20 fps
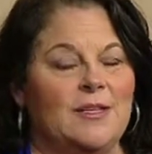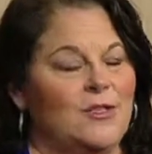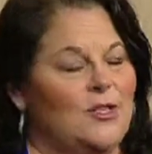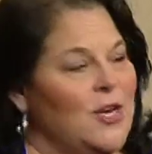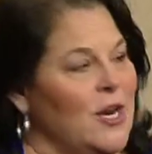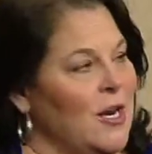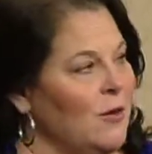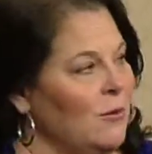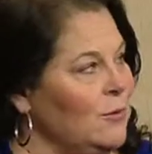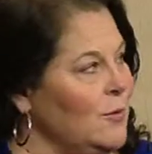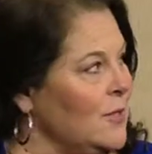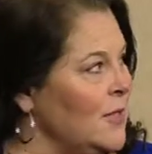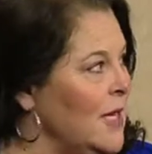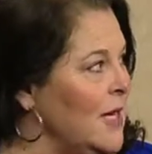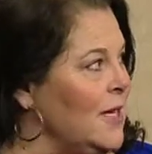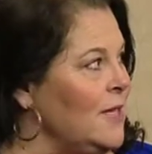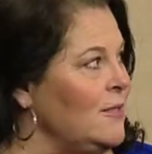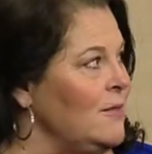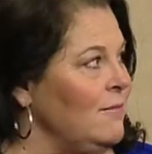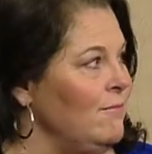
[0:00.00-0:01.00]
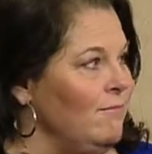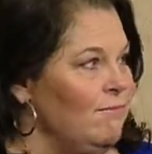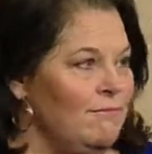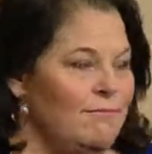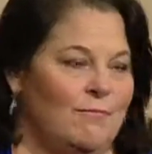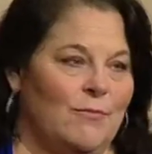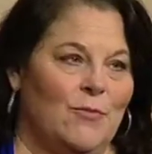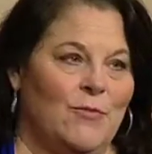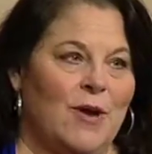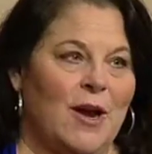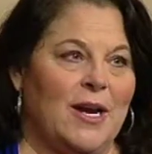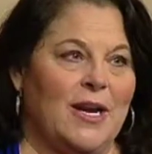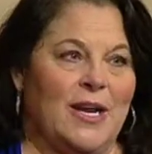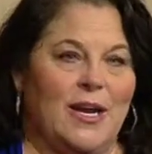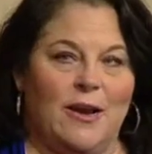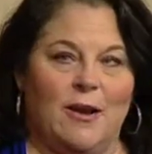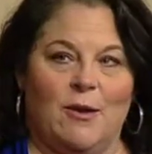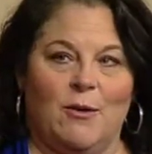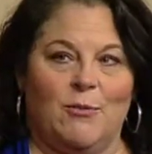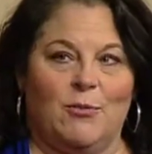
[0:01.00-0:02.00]
Channel six, right
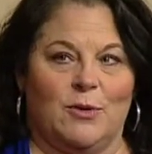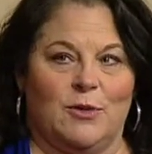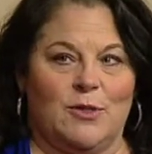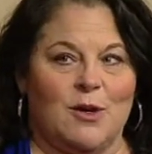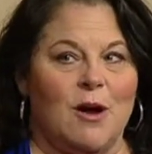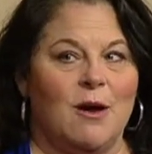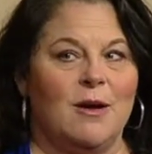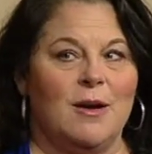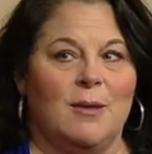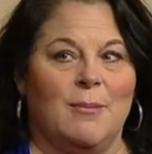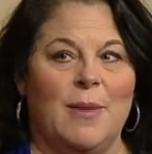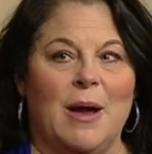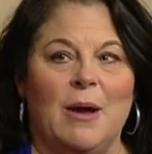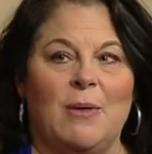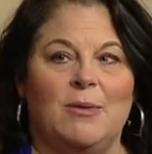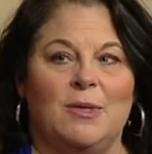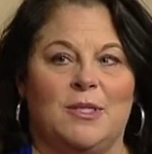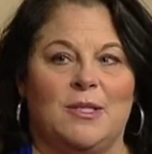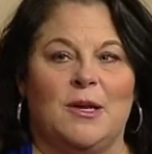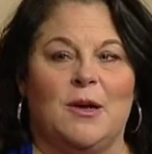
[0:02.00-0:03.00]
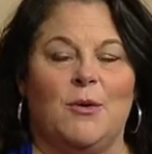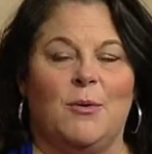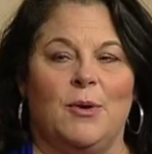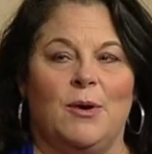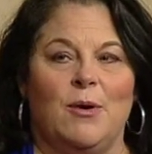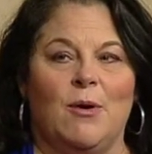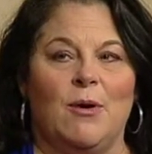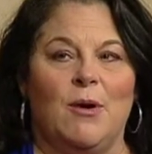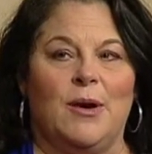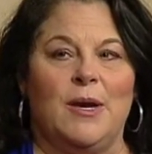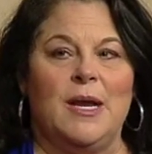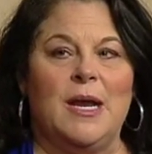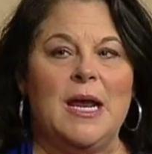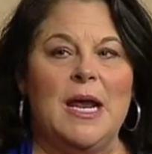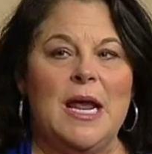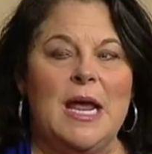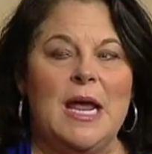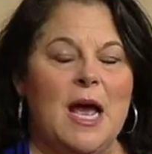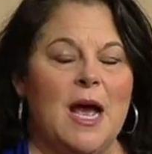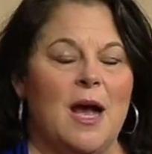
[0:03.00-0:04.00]
here. We're talking about what's going on
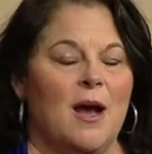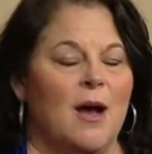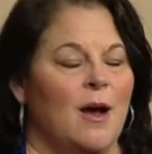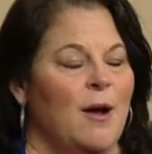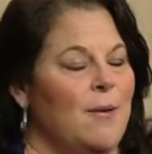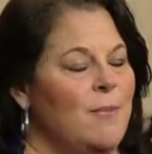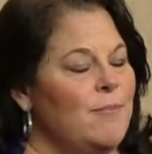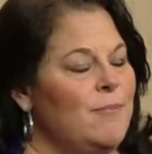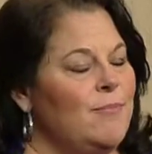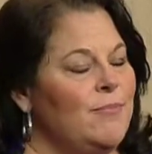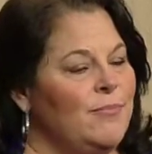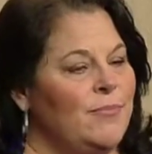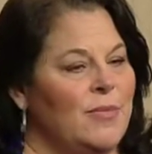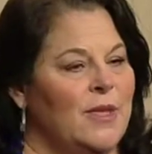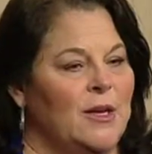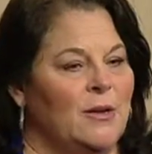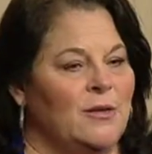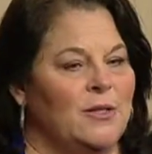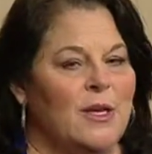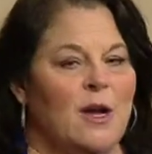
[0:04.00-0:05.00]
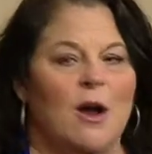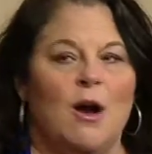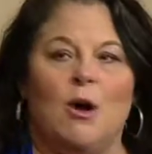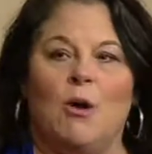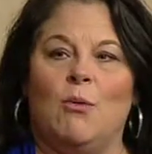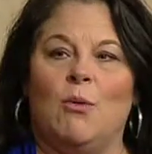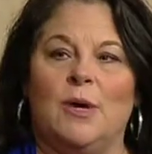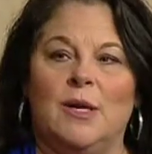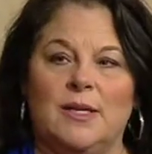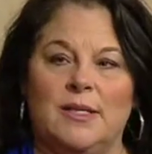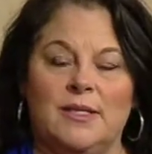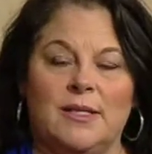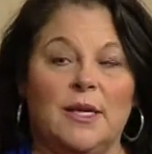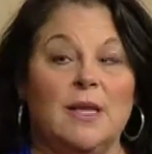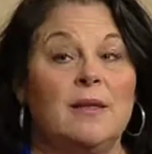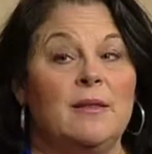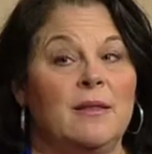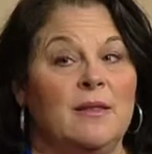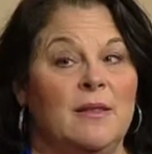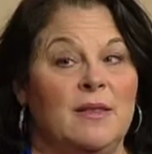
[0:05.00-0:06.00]
um, there's always
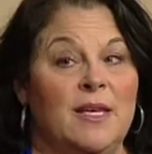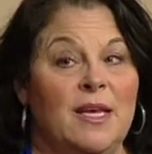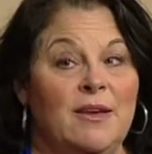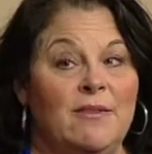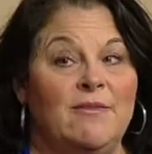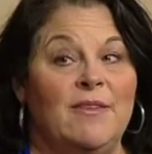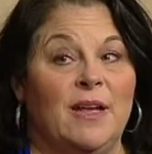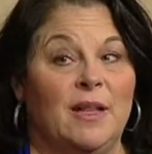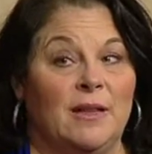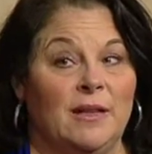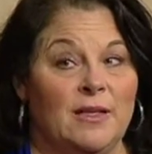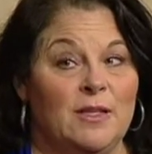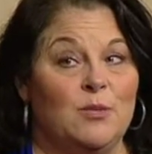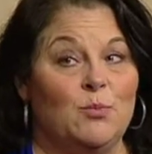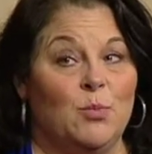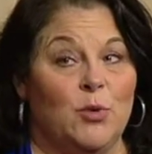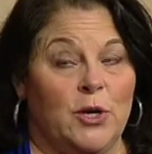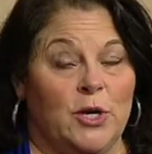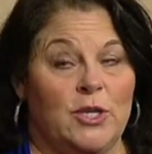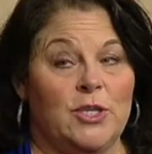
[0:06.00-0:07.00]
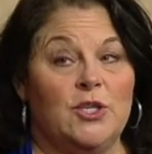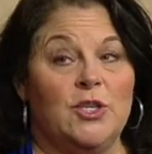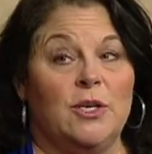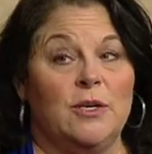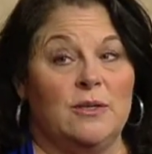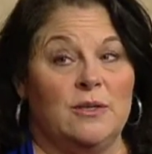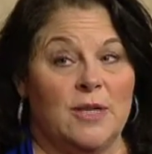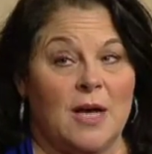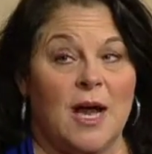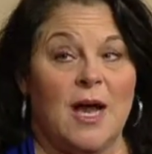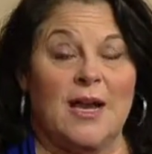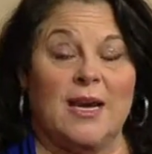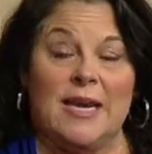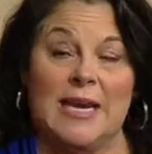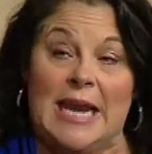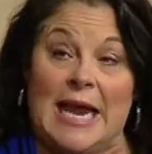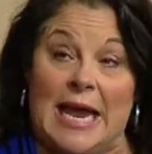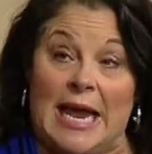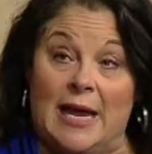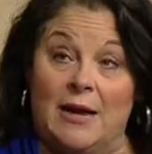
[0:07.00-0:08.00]

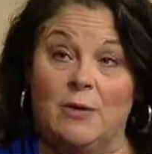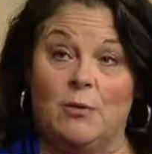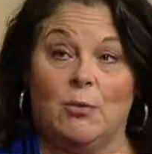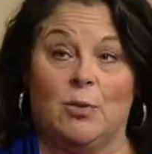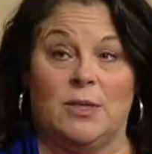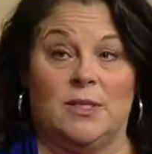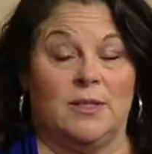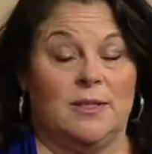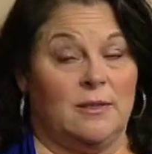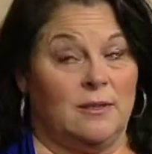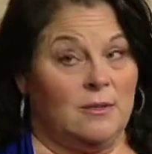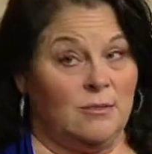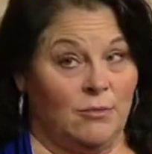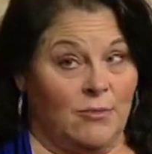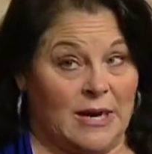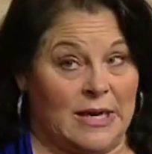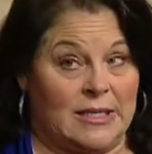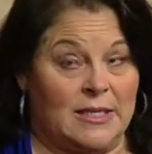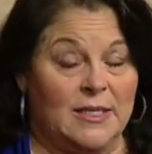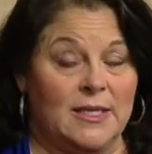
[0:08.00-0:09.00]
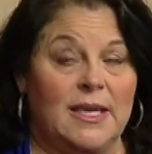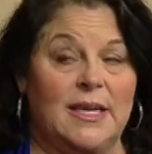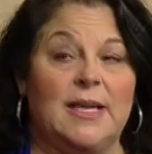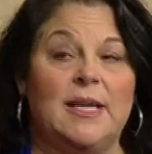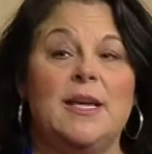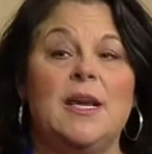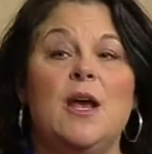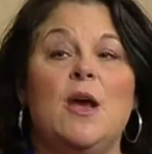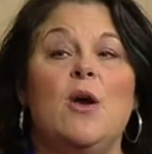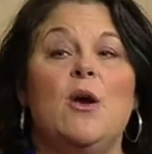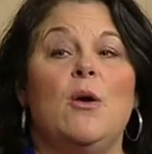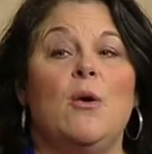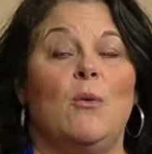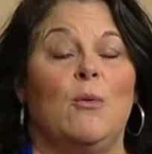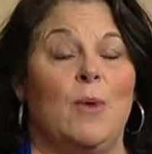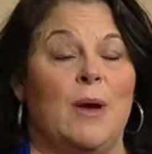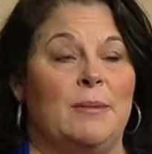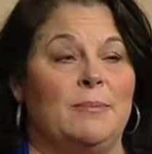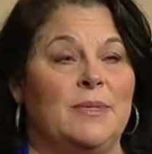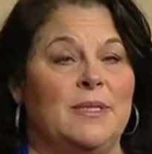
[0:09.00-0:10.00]
thevillagebridge.net, which is resident
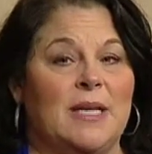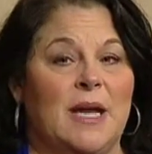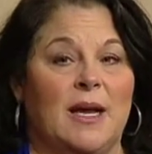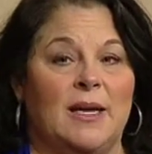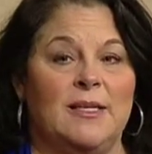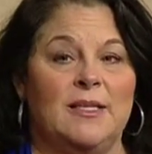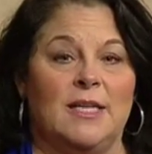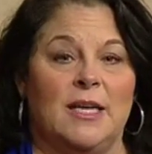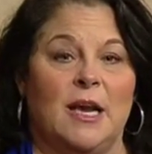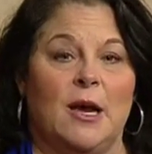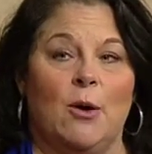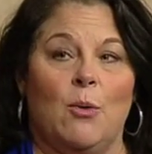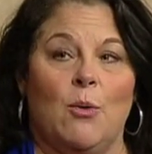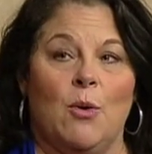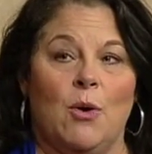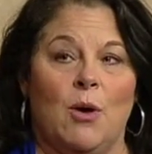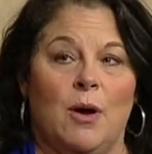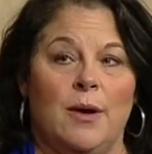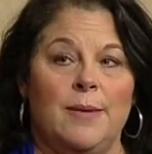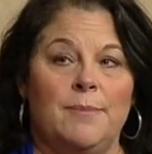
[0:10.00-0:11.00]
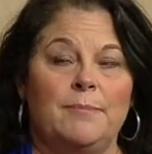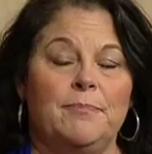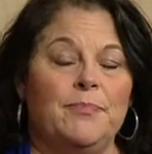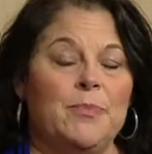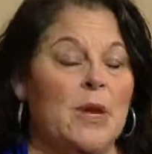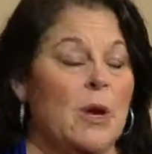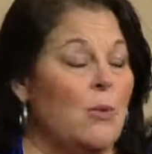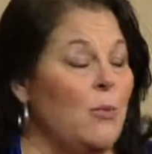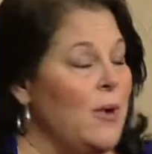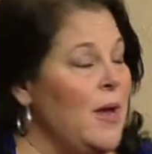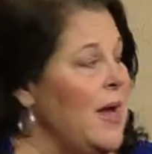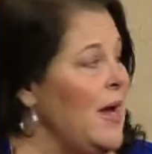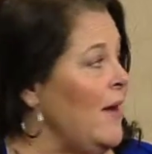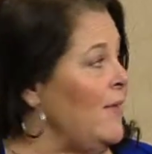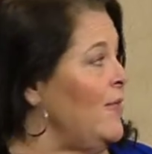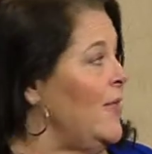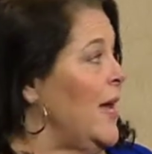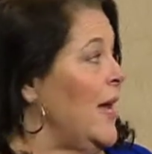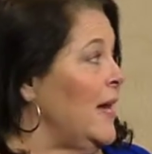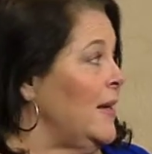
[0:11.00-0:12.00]
website to go on. We
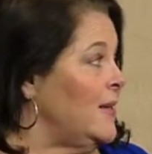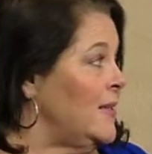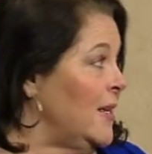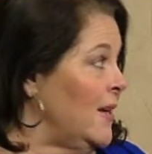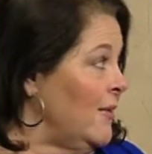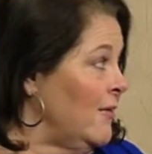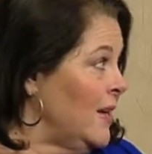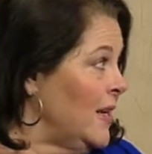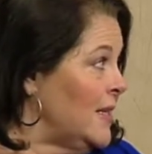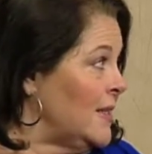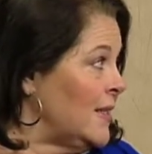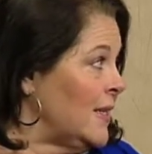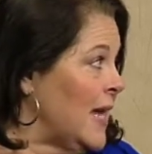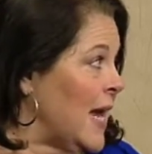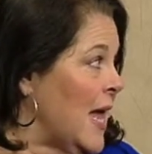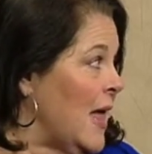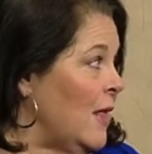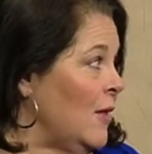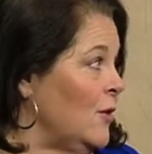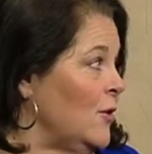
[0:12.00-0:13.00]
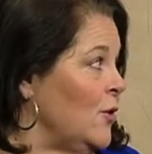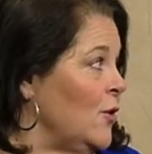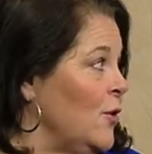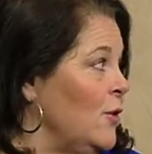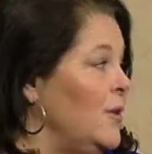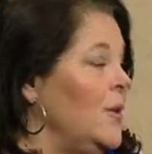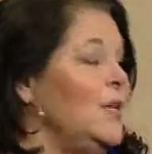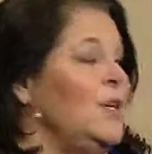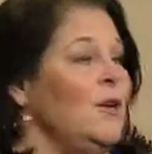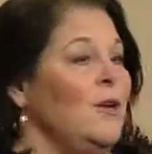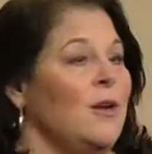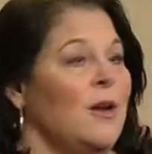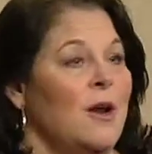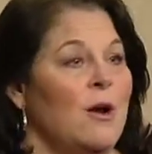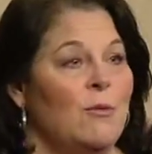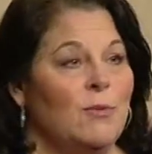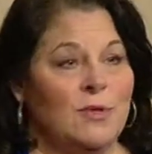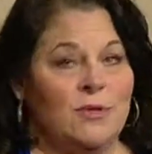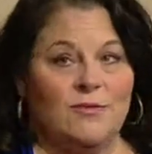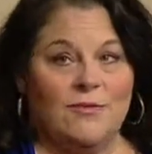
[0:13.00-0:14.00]
have the activities calendar that you can
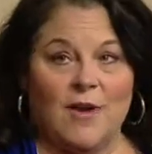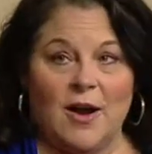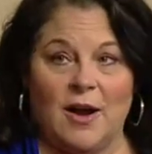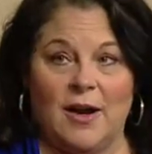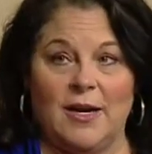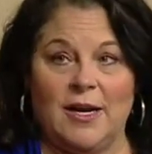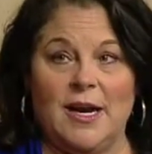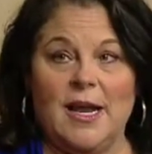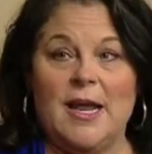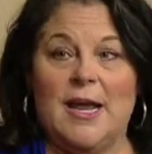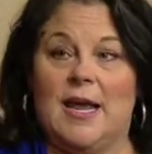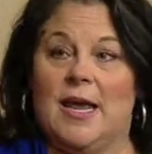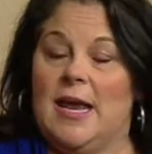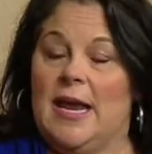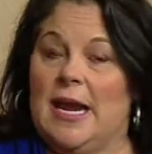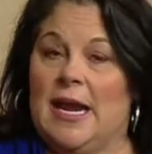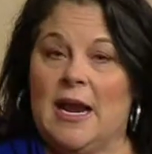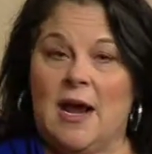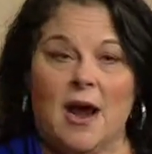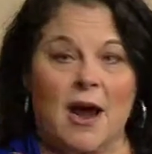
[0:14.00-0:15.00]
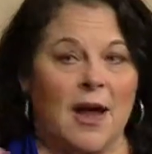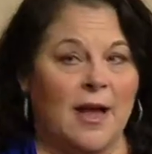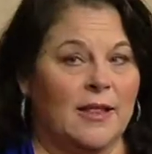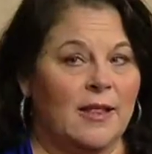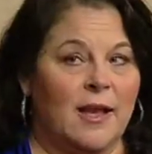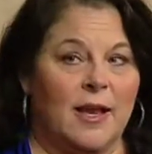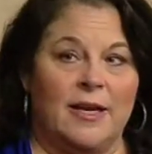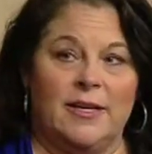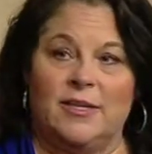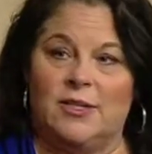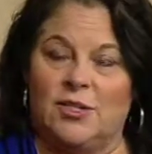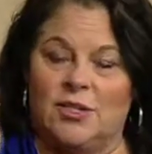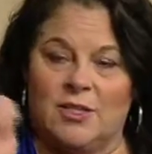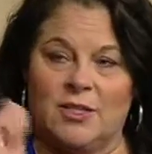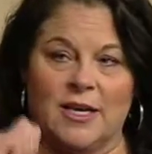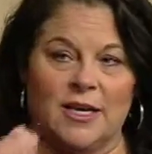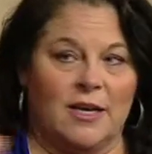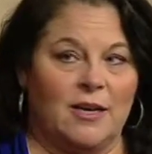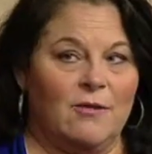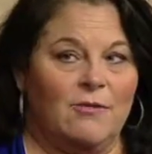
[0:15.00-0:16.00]
always find and highlight,
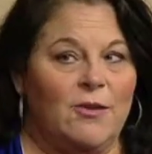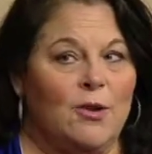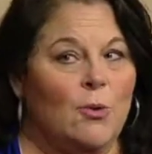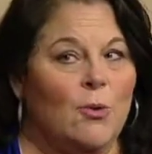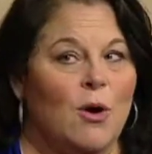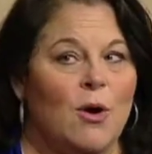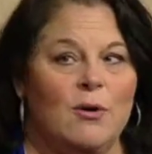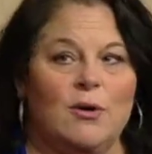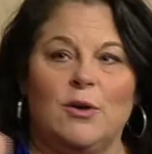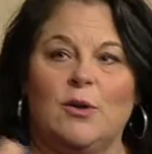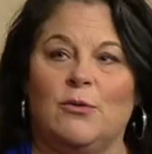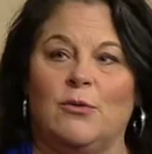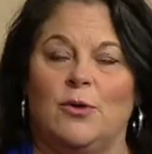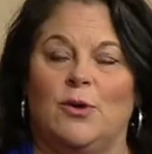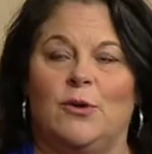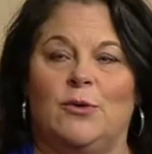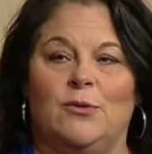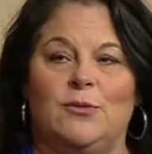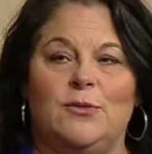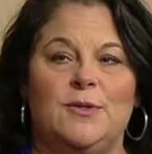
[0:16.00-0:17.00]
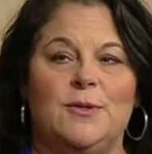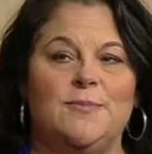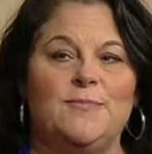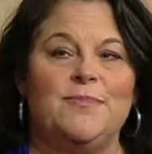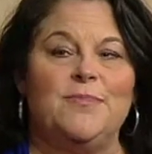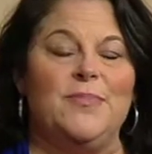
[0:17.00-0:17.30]
just like if you were on a cruise.